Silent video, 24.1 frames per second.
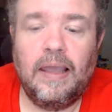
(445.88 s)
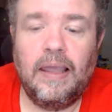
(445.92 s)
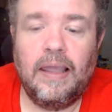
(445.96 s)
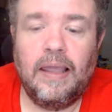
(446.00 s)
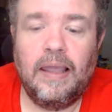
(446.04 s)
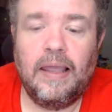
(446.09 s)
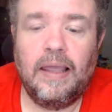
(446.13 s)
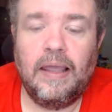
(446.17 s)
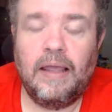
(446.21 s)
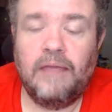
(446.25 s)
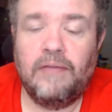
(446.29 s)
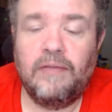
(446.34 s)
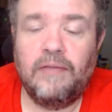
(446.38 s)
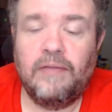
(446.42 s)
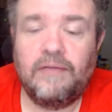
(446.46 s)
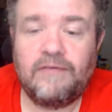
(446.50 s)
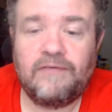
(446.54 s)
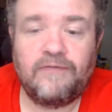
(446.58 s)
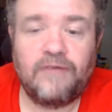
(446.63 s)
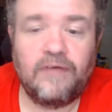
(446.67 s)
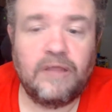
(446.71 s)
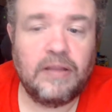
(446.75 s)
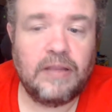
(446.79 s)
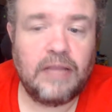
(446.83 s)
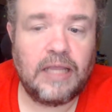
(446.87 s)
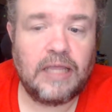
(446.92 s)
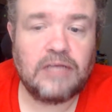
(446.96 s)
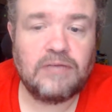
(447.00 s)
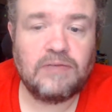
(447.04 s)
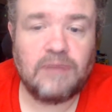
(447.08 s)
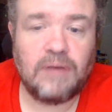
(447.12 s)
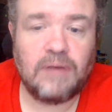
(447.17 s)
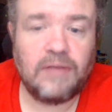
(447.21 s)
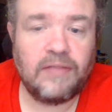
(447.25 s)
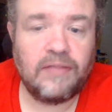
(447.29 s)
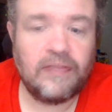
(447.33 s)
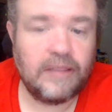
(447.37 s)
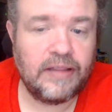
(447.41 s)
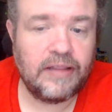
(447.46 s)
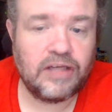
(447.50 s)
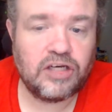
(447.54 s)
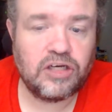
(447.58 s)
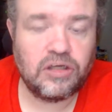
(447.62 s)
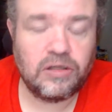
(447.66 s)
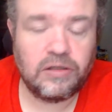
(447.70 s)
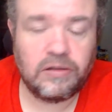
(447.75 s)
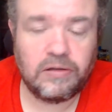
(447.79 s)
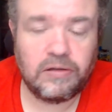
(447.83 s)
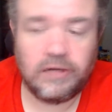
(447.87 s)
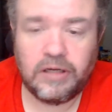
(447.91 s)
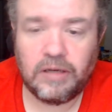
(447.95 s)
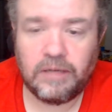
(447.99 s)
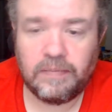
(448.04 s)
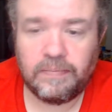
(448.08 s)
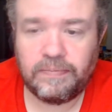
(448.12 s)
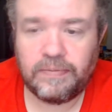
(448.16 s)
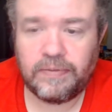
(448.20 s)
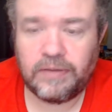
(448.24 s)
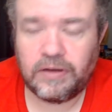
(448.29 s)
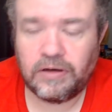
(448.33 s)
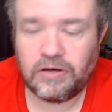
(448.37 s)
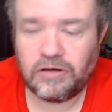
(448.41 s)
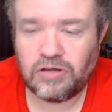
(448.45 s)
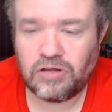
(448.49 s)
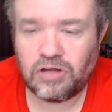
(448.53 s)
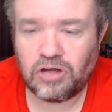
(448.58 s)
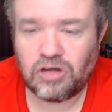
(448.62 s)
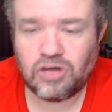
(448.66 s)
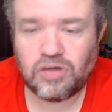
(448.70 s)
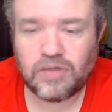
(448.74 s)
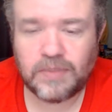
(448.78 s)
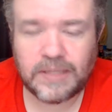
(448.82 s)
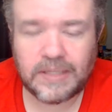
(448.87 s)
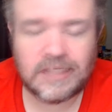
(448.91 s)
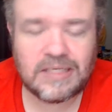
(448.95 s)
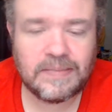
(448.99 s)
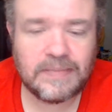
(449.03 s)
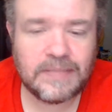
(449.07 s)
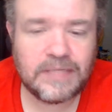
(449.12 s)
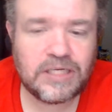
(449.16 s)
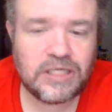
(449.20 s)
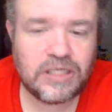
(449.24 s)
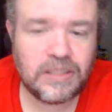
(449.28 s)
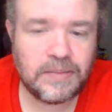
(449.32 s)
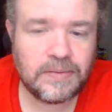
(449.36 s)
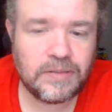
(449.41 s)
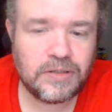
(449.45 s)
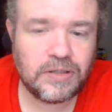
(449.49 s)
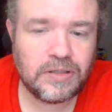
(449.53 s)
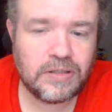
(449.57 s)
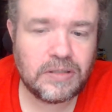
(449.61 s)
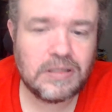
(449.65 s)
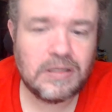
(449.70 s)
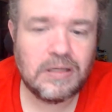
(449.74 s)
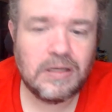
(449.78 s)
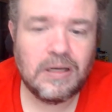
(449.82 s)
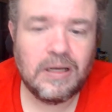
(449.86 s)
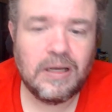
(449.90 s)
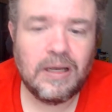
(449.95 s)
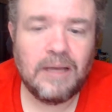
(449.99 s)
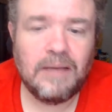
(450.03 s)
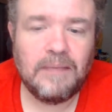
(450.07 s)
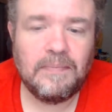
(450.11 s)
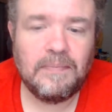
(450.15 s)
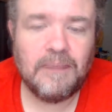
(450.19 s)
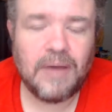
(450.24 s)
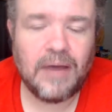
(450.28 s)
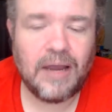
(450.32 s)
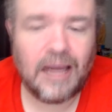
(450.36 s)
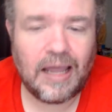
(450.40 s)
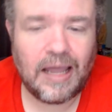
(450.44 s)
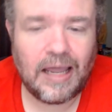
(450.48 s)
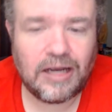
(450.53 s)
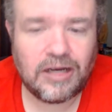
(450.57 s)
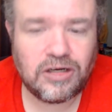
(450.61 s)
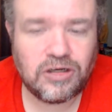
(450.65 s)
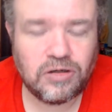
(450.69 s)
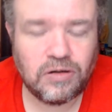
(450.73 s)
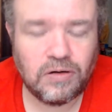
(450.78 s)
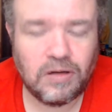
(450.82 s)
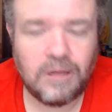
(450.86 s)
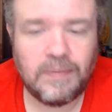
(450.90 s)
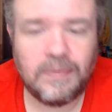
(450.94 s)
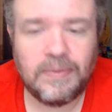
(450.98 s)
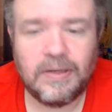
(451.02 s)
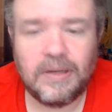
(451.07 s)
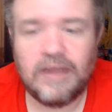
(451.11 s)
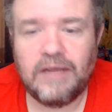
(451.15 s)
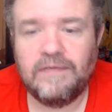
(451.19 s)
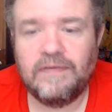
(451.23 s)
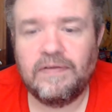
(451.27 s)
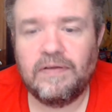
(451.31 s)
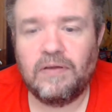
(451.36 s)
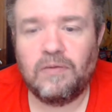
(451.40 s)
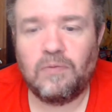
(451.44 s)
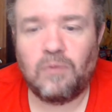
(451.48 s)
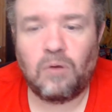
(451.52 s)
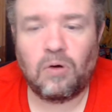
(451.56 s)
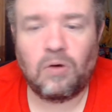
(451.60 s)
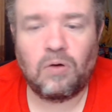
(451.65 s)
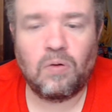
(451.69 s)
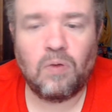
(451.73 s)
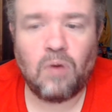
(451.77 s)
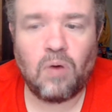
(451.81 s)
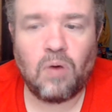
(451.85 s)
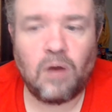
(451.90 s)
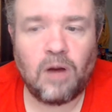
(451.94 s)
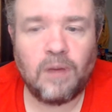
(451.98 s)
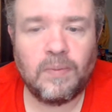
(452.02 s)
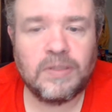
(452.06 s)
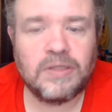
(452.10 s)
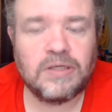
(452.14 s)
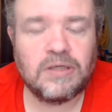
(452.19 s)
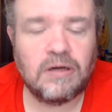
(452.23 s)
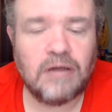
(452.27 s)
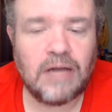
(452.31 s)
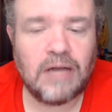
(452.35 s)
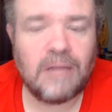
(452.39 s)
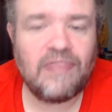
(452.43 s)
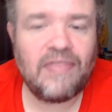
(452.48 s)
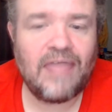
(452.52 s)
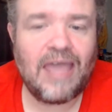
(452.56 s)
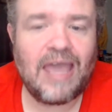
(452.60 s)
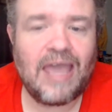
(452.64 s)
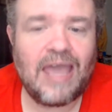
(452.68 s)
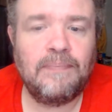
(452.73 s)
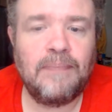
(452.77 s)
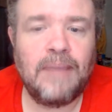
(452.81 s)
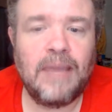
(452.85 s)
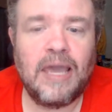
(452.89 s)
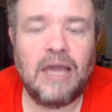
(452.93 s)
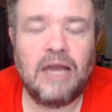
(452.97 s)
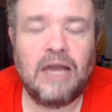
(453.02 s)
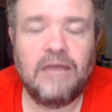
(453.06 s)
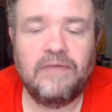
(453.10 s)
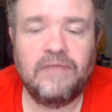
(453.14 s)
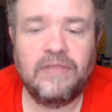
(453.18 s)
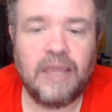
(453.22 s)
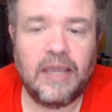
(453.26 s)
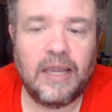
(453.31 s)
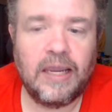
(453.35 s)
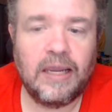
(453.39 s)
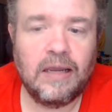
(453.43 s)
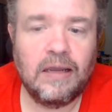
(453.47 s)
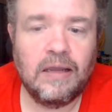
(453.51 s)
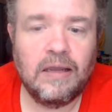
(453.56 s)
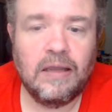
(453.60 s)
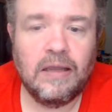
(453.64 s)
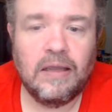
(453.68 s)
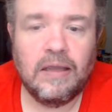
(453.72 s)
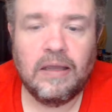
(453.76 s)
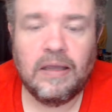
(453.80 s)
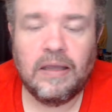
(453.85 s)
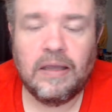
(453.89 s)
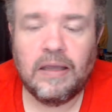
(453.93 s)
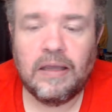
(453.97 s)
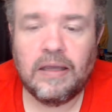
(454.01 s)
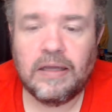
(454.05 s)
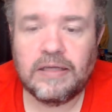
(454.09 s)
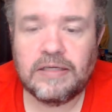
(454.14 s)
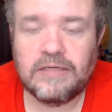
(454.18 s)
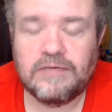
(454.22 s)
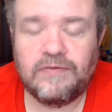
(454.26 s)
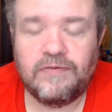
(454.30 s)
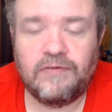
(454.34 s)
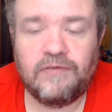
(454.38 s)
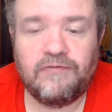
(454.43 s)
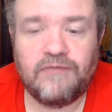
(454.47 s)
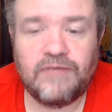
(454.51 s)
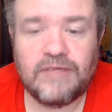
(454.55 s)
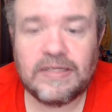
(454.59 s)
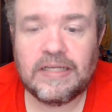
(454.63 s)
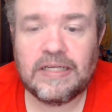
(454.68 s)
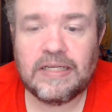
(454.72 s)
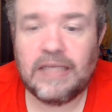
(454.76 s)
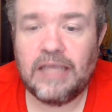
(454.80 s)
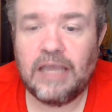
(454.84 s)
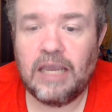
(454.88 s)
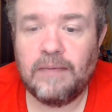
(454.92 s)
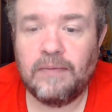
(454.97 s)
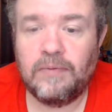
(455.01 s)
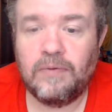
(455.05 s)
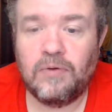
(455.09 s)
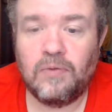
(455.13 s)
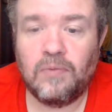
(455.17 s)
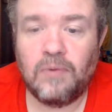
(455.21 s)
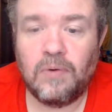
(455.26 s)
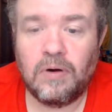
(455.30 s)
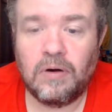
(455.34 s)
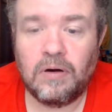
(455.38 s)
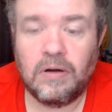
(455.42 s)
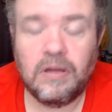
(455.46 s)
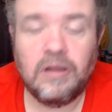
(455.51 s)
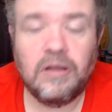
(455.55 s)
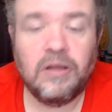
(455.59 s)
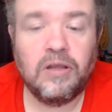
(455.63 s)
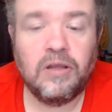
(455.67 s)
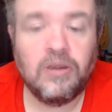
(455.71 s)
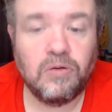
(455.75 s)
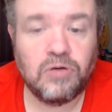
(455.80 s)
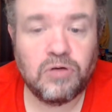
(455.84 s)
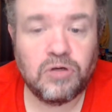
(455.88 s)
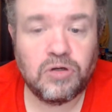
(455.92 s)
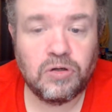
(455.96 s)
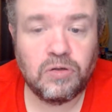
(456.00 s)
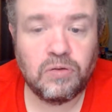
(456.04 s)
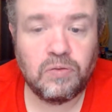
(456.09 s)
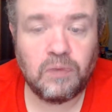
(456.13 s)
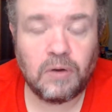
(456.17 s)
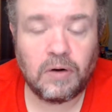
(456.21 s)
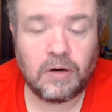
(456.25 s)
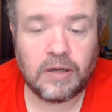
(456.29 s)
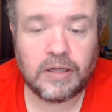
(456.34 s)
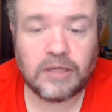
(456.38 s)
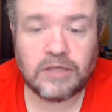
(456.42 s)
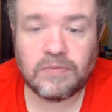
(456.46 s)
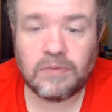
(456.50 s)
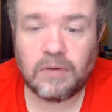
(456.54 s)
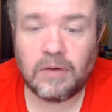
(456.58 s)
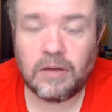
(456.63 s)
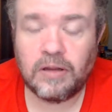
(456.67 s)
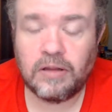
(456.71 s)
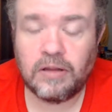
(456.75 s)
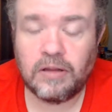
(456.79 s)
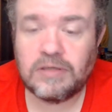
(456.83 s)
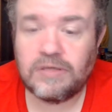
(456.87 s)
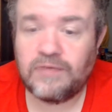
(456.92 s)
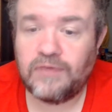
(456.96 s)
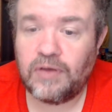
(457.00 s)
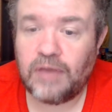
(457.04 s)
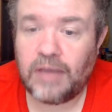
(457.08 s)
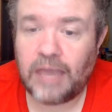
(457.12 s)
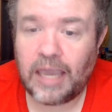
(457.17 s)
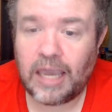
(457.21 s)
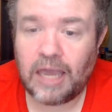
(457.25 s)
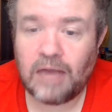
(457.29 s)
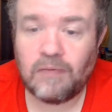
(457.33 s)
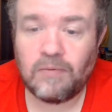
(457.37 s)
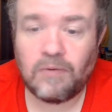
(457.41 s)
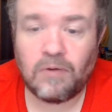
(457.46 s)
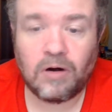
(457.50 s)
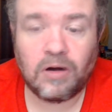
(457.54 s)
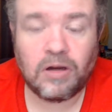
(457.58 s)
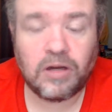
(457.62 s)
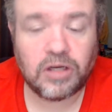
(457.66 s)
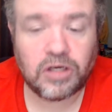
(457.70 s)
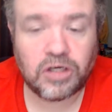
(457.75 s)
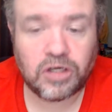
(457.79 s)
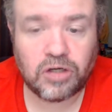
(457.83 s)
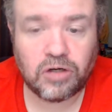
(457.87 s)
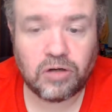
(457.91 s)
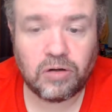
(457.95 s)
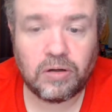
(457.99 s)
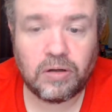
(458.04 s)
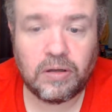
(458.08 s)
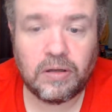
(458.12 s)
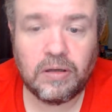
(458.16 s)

On that front, that's what I think they should, there should be some exemptions. But I truly believe that work requirements are not that bad of a thing. Because if you're physically able to work, you should work. It's one of those, if you can work, you should.